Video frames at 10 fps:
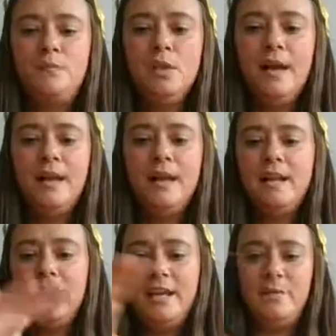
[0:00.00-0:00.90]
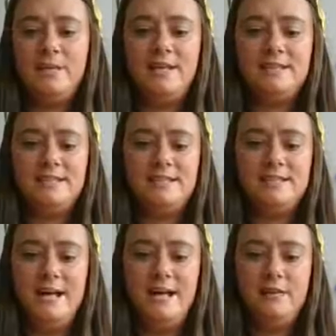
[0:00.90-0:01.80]
I kind of like it when they
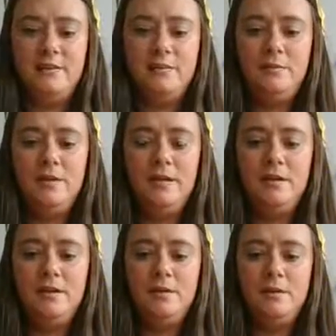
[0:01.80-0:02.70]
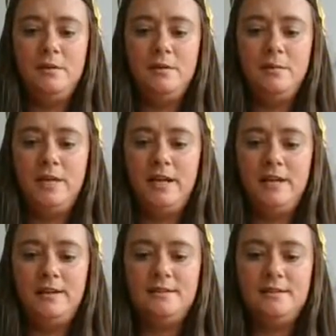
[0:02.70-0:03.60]
zigzag a little bit, but
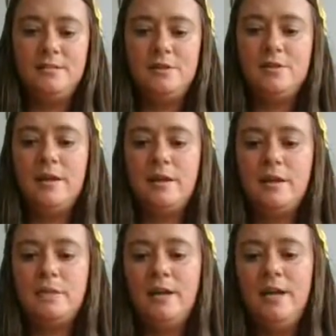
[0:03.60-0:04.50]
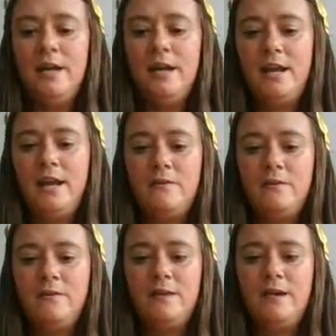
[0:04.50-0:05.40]
it's up to you how you want. And if
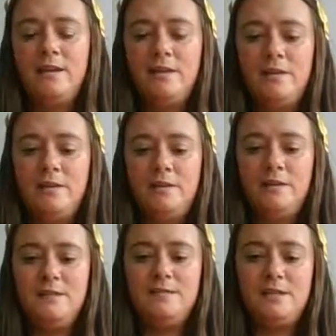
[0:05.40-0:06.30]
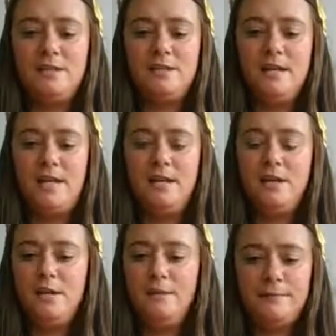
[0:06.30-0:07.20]
you find that your leaves aren't tight
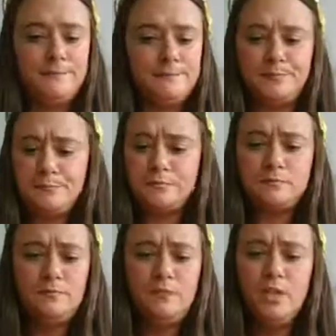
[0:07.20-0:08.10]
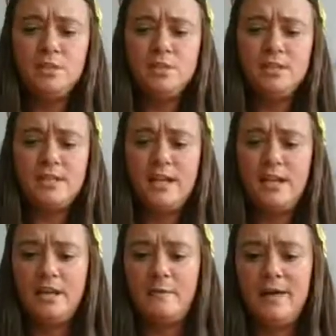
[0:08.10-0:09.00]
enough, just
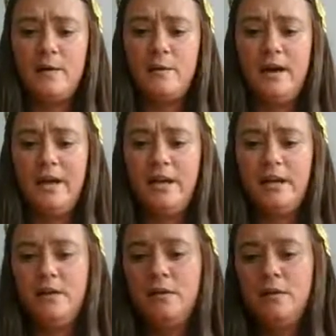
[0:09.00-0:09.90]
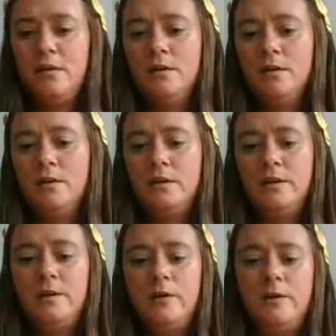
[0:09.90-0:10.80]
tighten up that wire. You
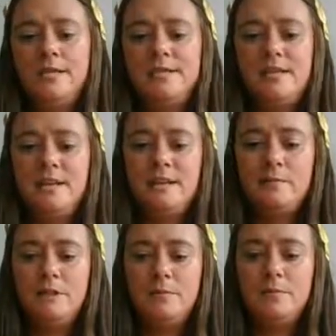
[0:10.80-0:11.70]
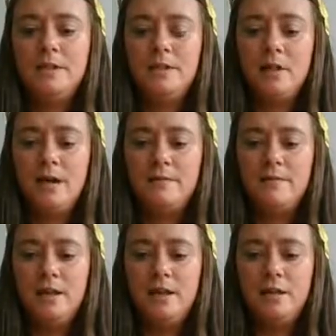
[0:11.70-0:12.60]
can always take them completely off
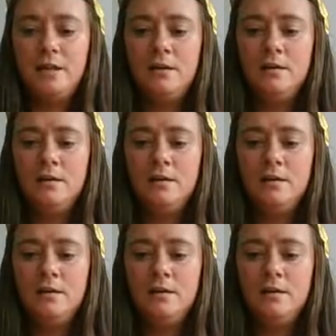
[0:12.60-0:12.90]
again